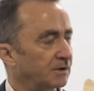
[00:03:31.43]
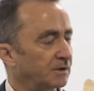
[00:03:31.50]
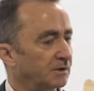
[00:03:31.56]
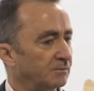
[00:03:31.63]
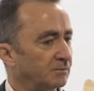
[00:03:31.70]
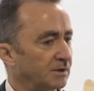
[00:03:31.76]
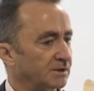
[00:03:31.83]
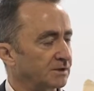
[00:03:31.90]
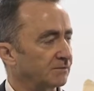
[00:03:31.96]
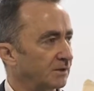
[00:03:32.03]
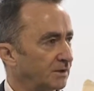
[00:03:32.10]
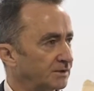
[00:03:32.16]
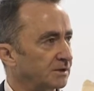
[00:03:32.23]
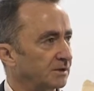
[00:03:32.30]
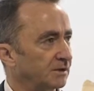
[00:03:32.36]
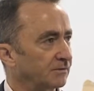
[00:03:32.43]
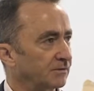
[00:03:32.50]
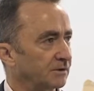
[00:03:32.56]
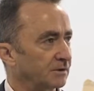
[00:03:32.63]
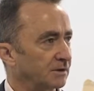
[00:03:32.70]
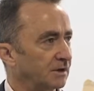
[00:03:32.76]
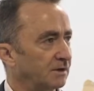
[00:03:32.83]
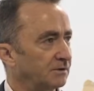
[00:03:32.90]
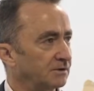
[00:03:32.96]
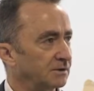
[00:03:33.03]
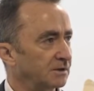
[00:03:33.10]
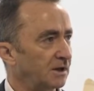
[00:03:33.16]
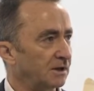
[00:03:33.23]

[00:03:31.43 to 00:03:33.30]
That's a very significant load